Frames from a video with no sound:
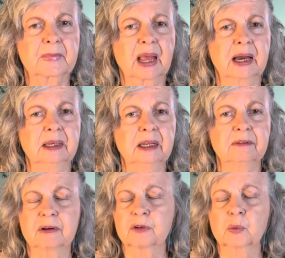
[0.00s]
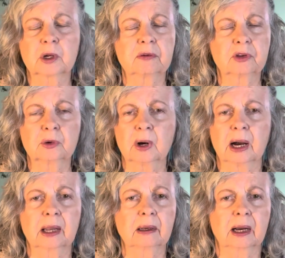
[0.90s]
love every one of you.
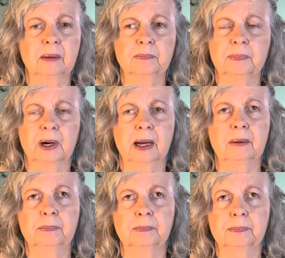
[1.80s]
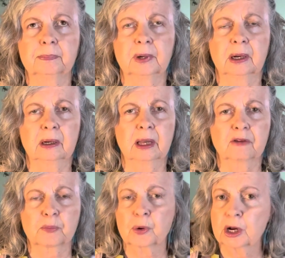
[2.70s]
I
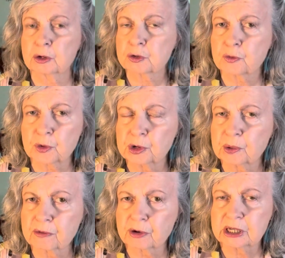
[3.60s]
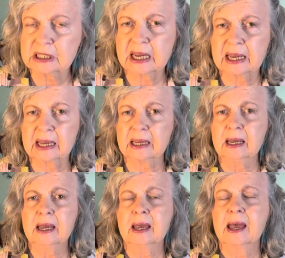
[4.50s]
have prayers for you every day,
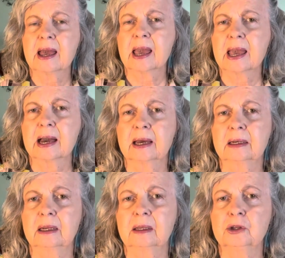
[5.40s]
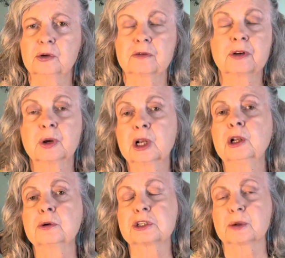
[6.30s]
and you are very
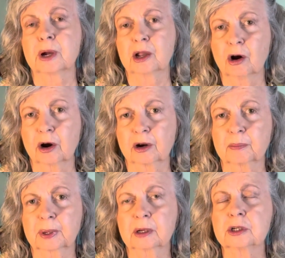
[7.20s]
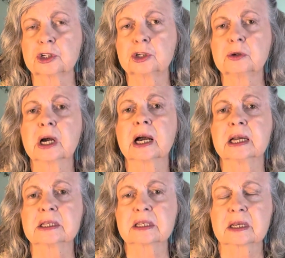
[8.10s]
close to my heart because you
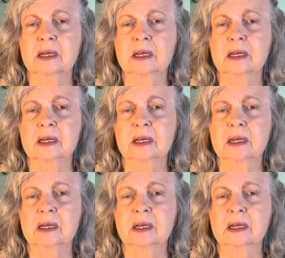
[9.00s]
guys,